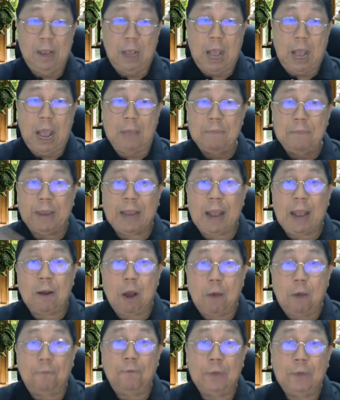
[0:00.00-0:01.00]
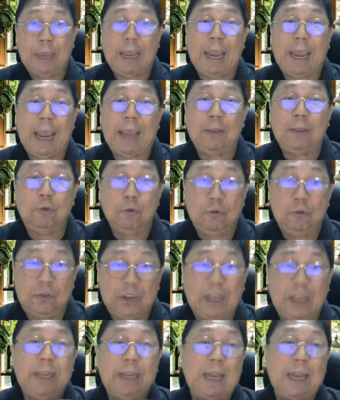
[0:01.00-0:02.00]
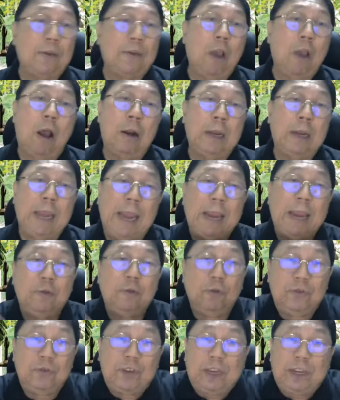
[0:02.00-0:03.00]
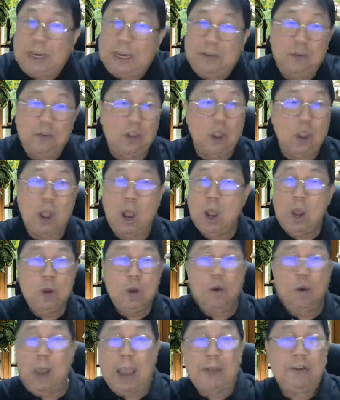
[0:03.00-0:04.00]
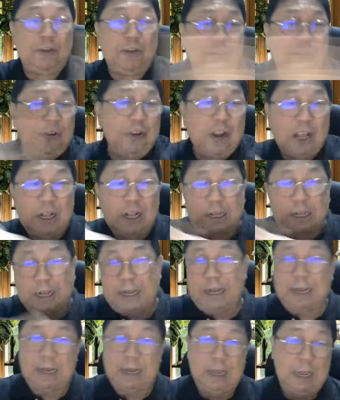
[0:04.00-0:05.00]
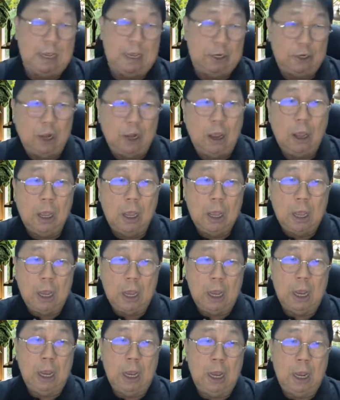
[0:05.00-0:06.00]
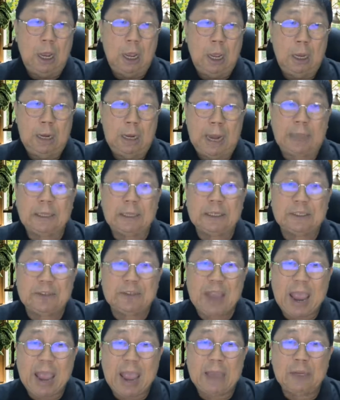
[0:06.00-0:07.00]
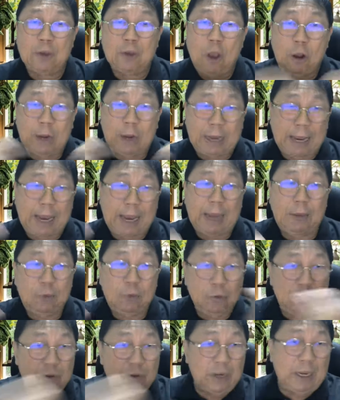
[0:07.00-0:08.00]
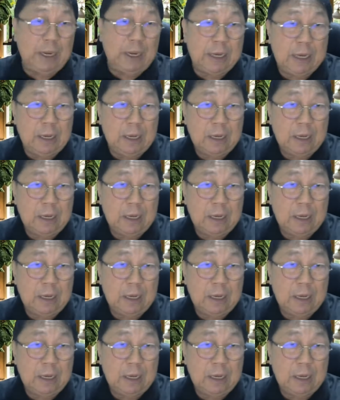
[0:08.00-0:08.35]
are made up of A to Z. That's all. A to Z. There's no additional, letters there. It's all A to Z.